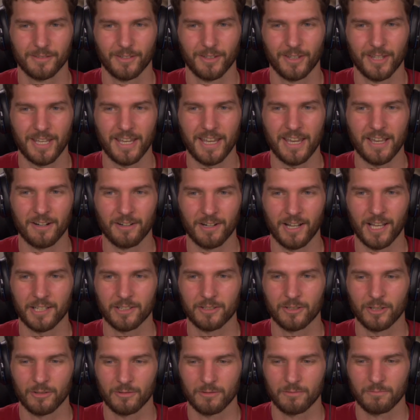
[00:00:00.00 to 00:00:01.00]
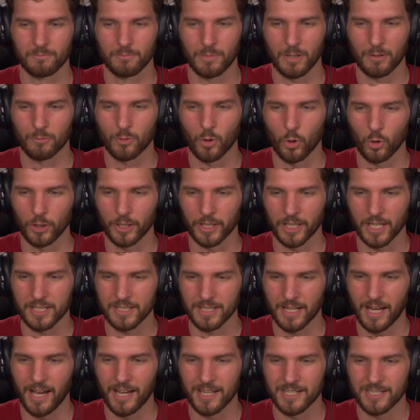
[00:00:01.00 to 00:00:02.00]
the internet could be rolling
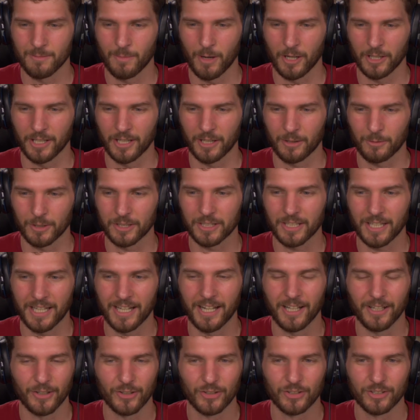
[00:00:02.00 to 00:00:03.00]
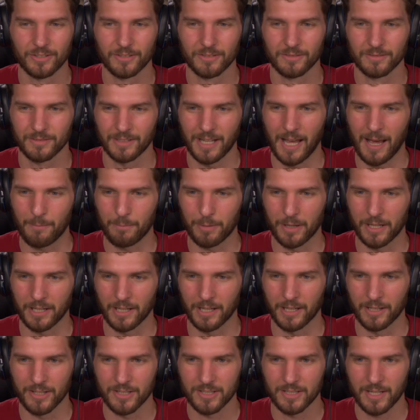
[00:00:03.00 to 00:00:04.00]
its eyes about like, what the hell is happening
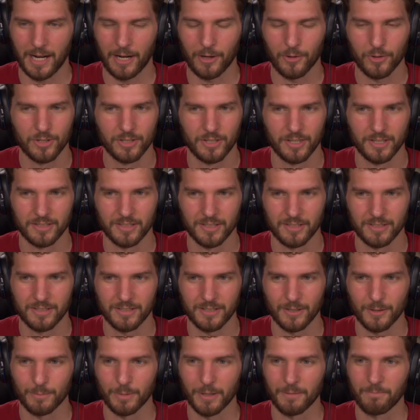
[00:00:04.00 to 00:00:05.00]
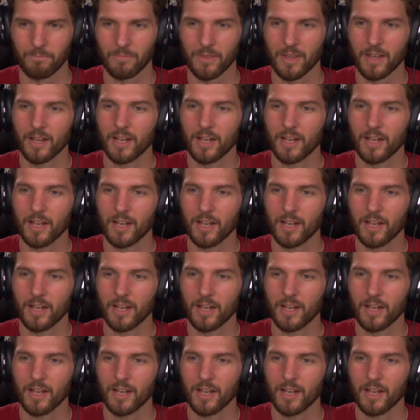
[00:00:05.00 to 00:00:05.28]
on this couch? This is stupid.